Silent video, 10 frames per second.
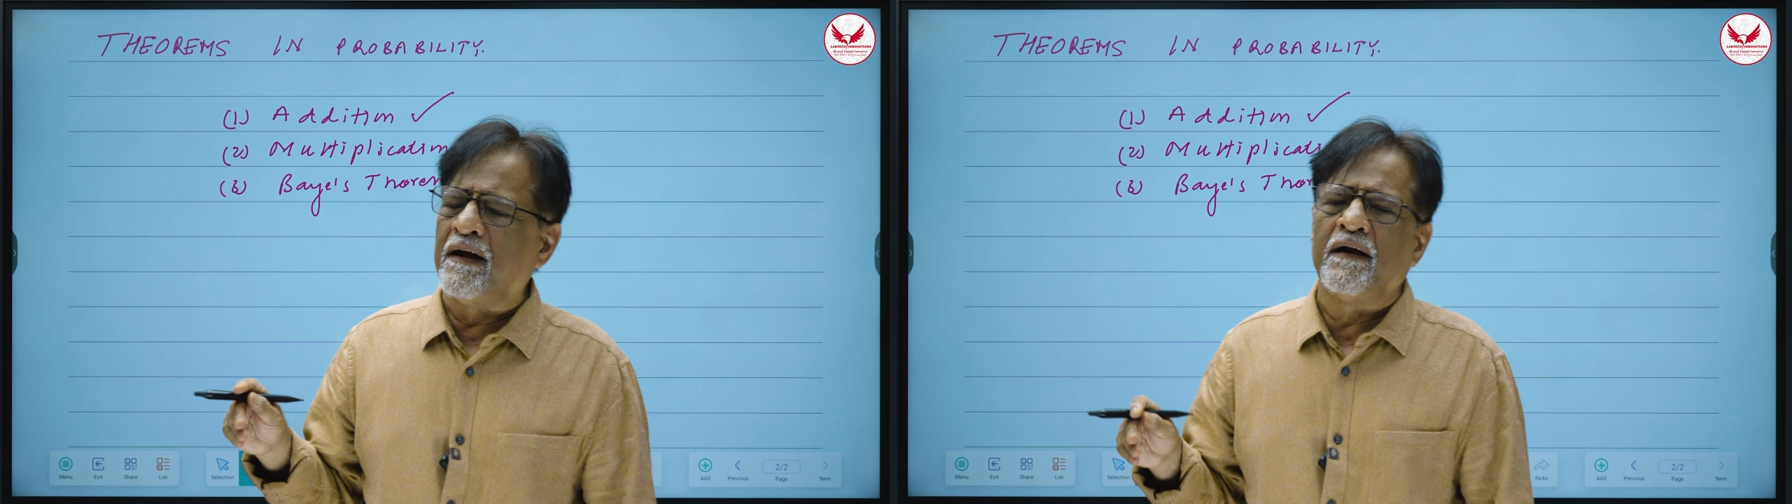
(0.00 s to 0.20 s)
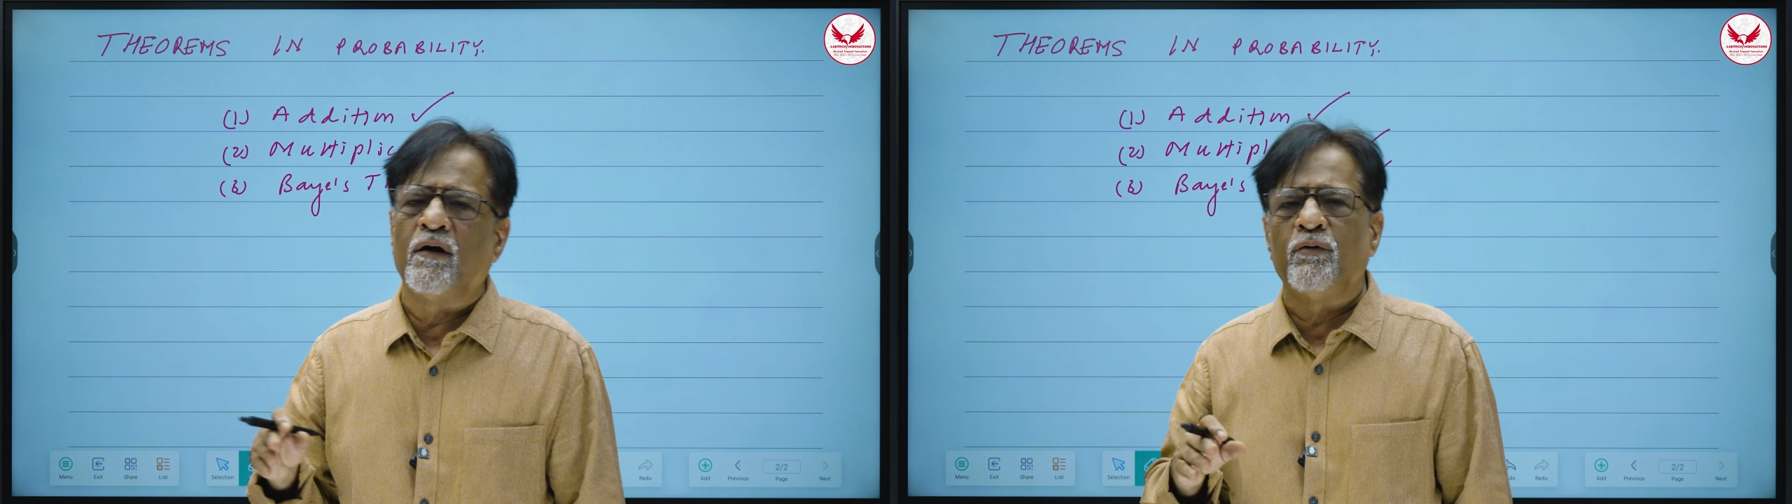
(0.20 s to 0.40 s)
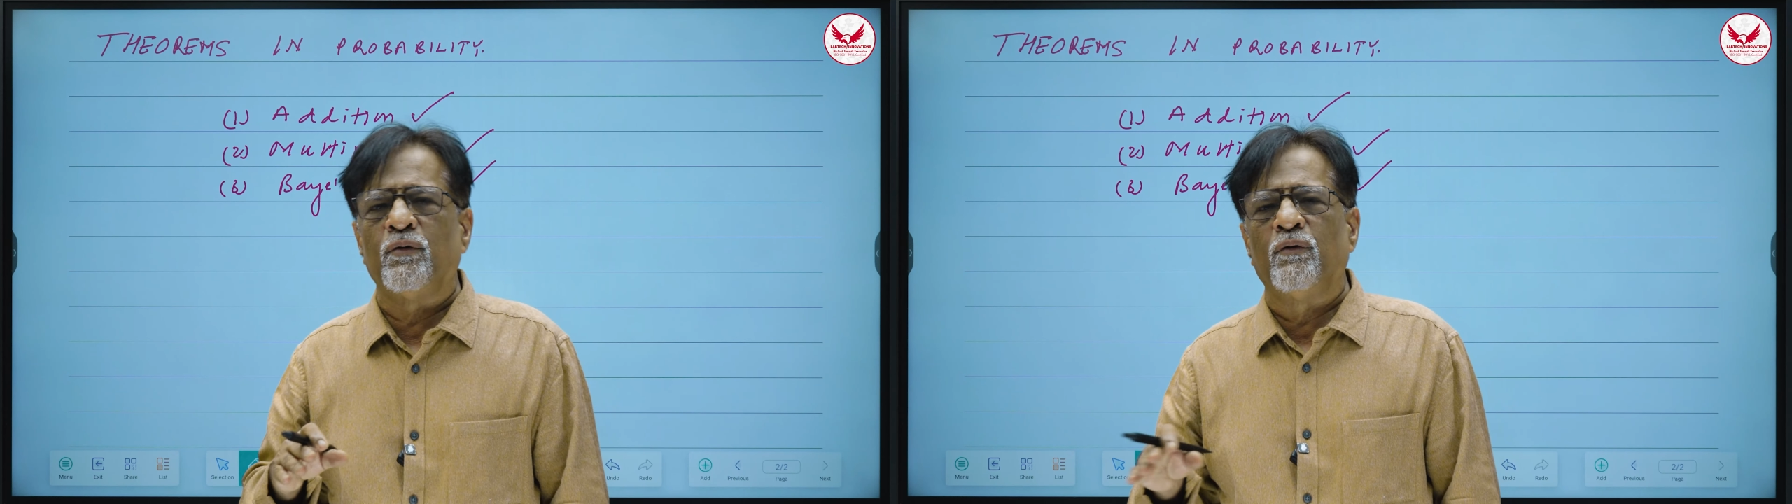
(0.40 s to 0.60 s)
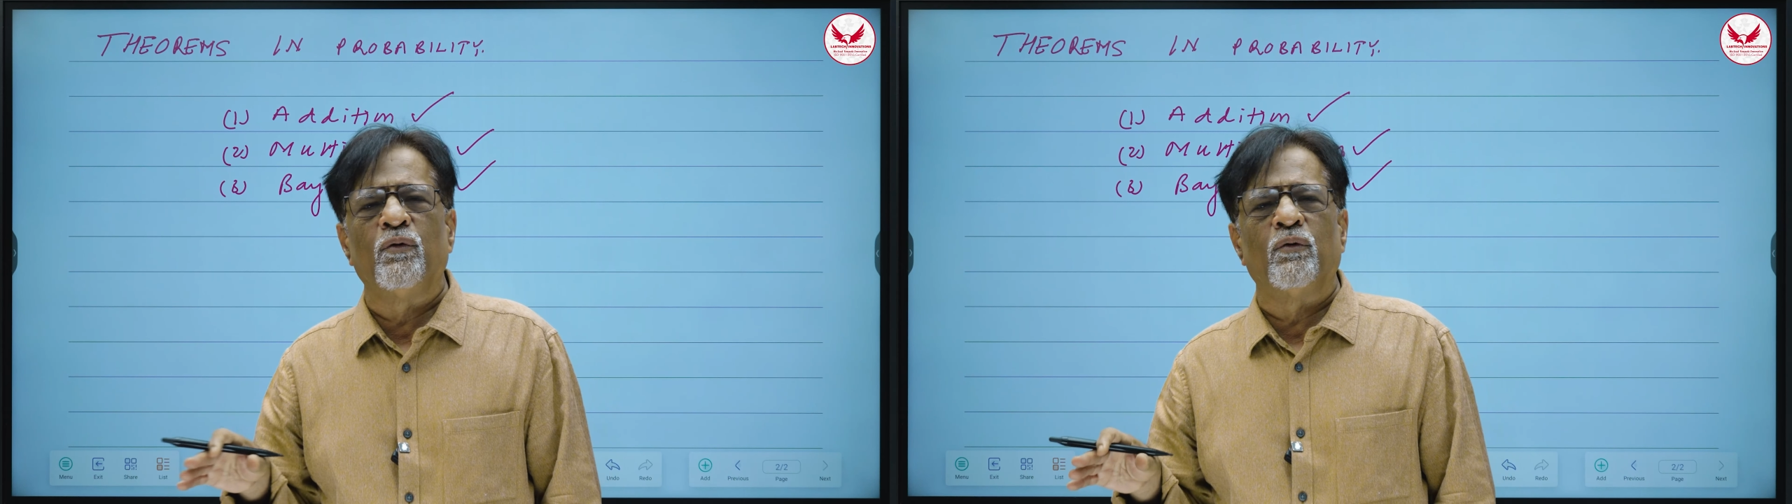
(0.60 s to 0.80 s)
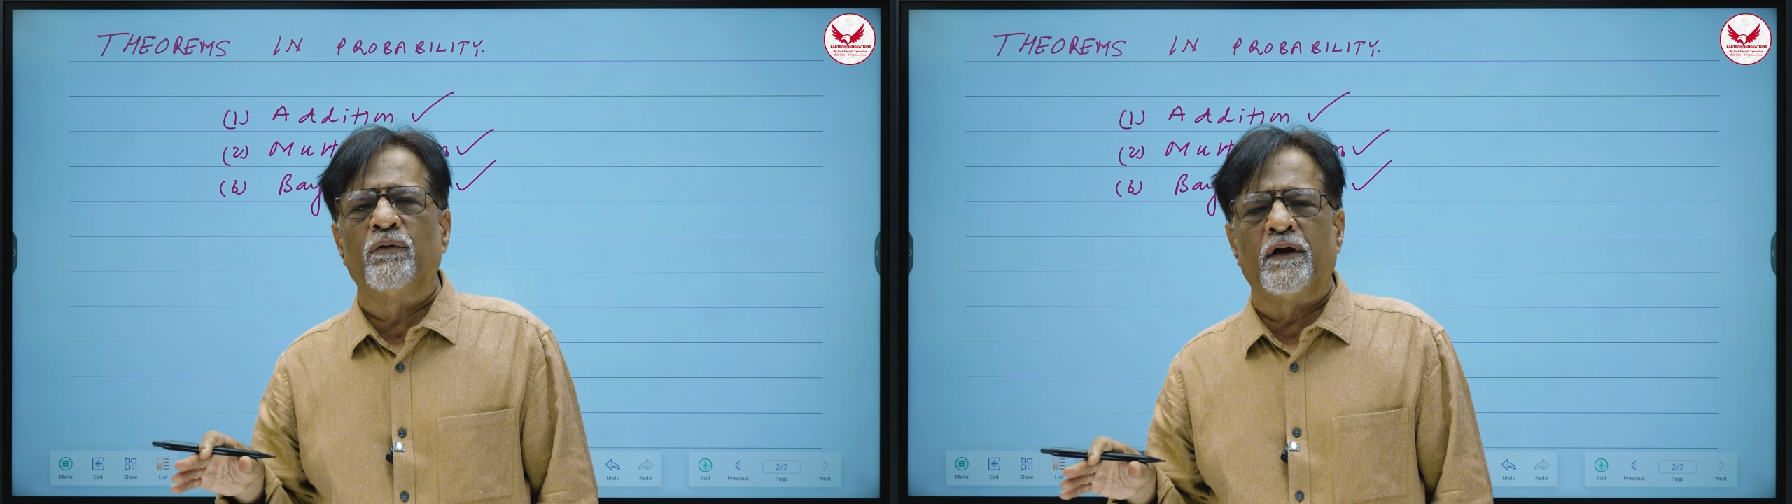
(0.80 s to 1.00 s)
and now you
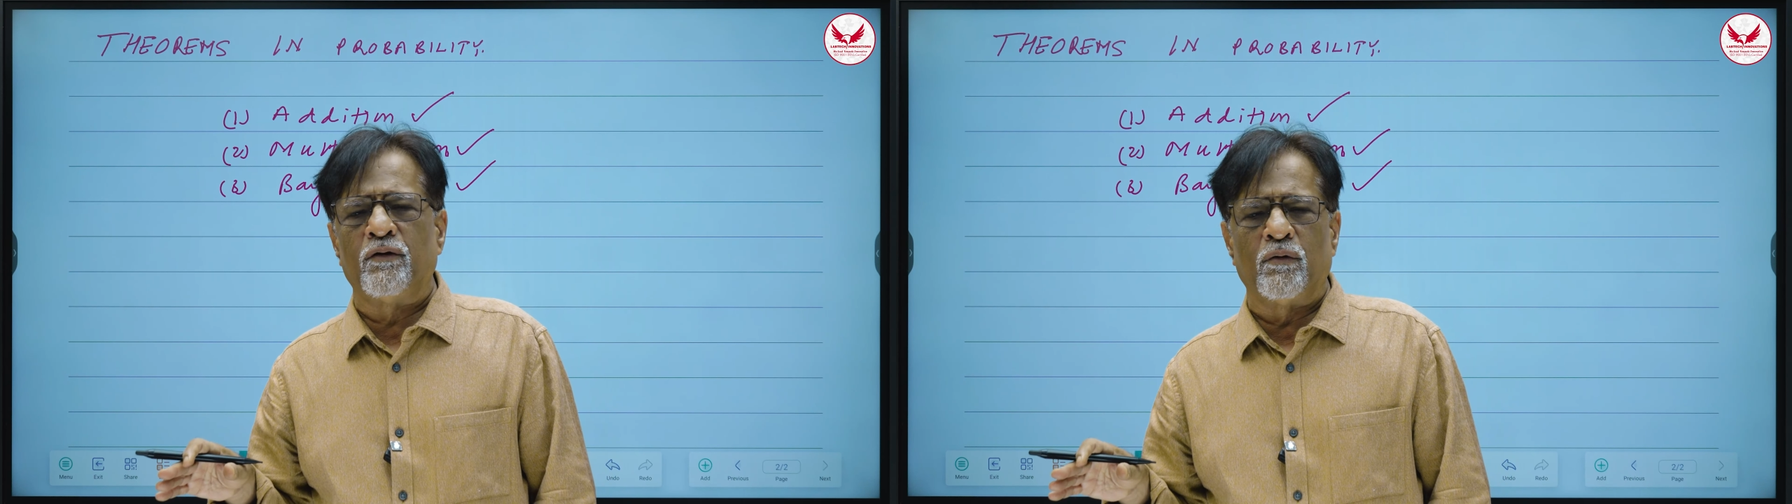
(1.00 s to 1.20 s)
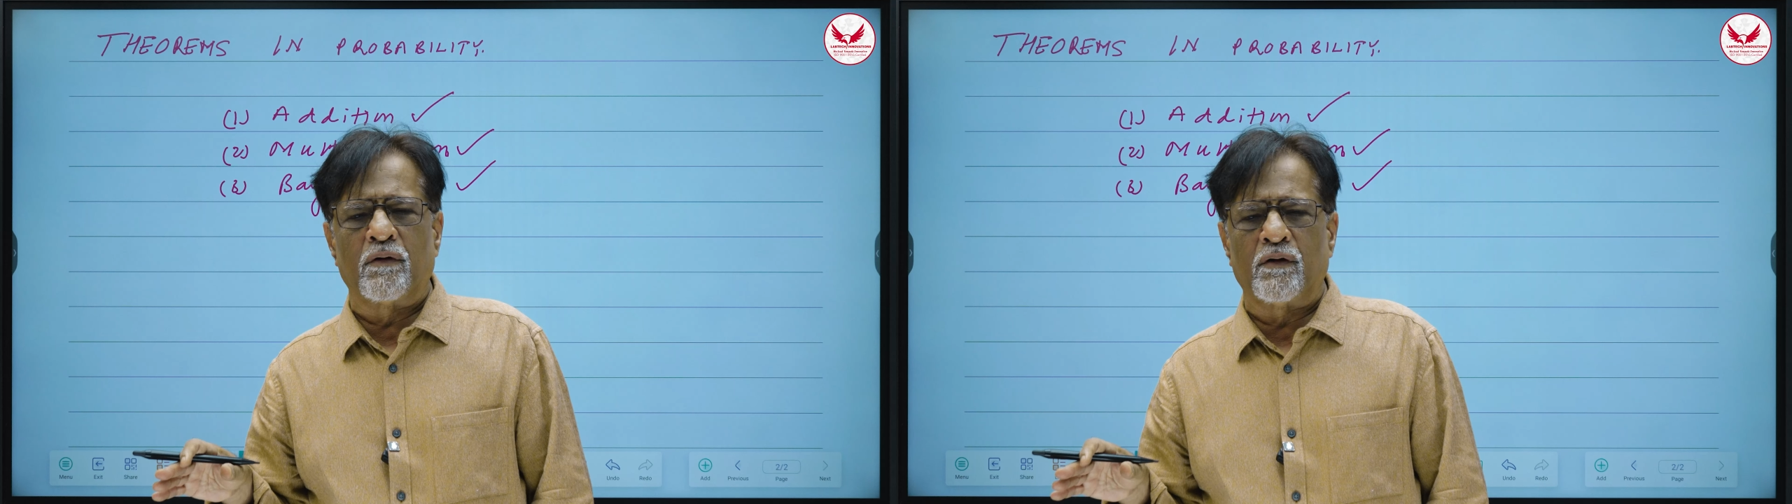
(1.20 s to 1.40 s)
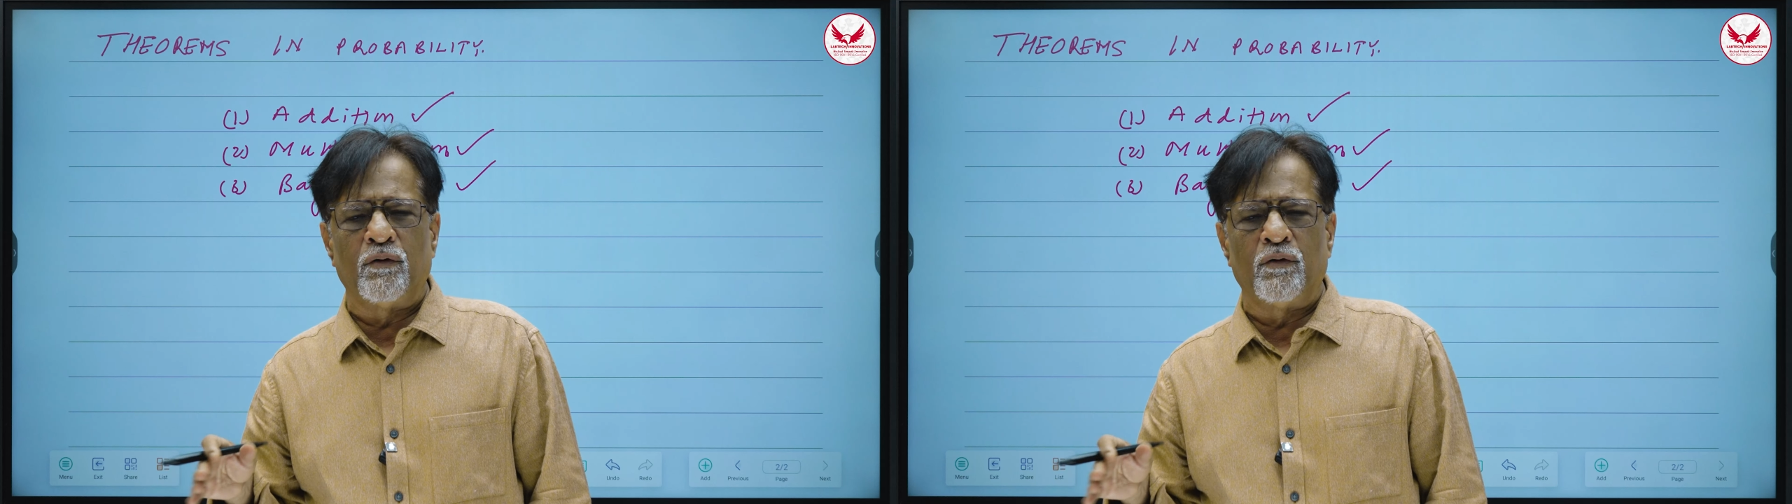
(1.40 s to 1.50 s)
know that you have,